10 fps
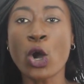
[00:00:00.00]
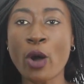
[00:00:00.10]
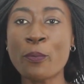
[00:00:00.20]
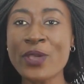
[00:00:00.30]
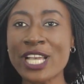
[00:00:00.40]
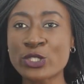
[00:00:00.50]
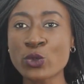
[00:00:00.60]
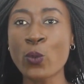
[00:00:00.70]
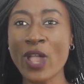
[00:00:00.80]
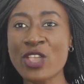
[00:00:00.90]
compared
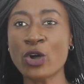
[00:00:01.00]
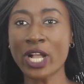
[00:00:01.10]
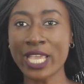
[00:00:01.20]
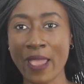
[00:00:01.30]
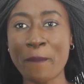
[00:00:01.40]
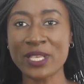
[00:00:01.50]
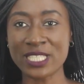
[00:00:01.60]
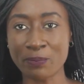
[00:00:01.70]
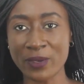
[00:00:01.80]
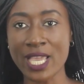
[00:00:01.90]
to when your cape
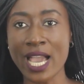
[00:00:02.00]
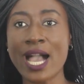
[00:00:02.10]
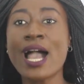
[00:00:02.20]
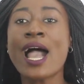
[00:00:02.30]
is bigger.